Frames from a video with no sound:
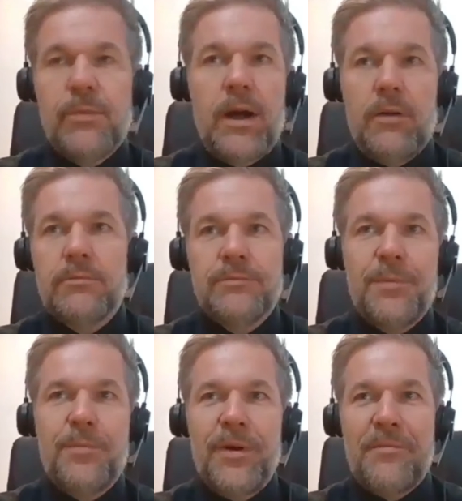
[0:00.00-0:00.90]
well,
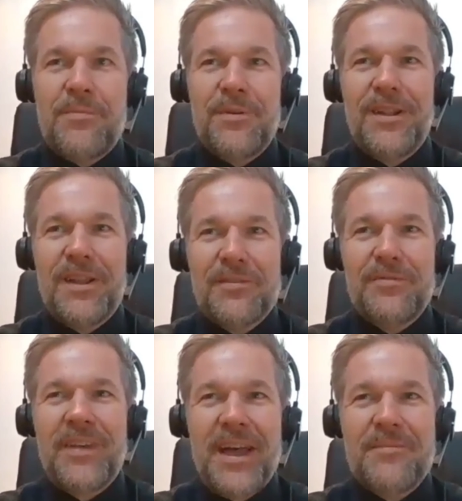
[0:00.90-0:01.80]
we put a lot
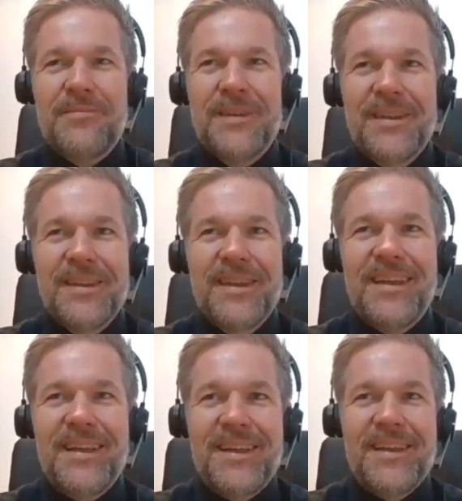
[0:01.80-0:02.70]
of time
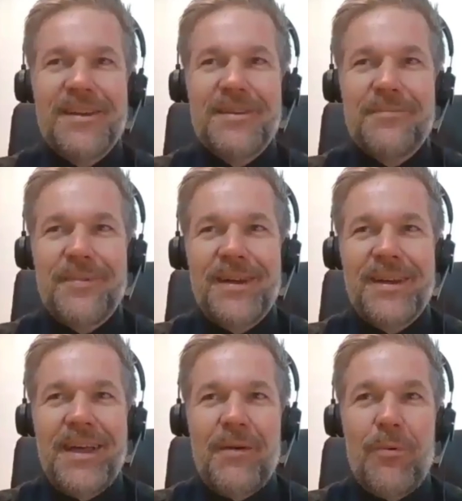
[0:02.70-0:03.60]
and
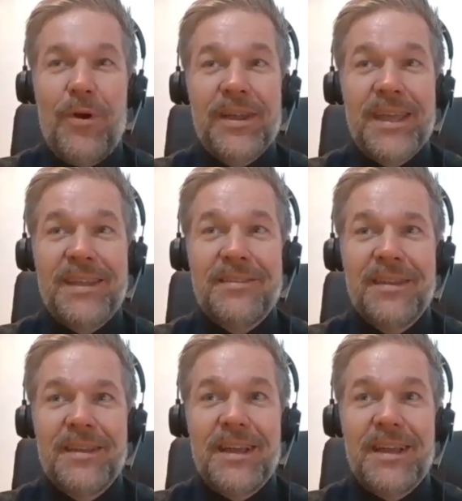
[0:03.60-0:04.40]
work in,